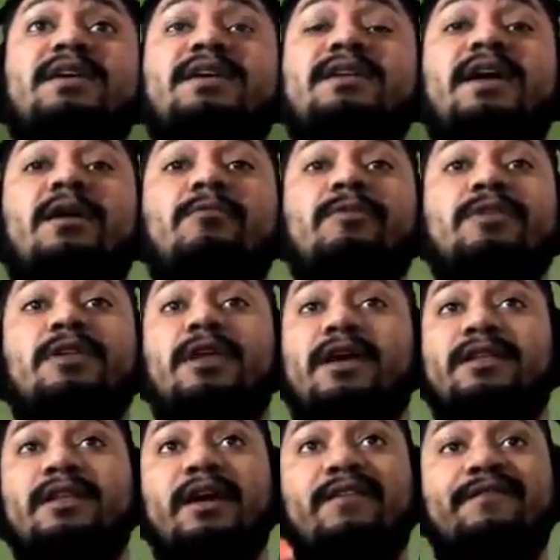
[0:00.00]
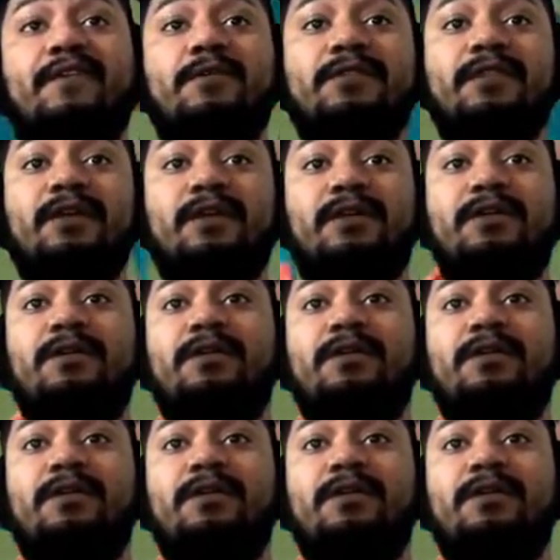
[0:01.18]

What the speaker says: And I really like that. I fuck with that.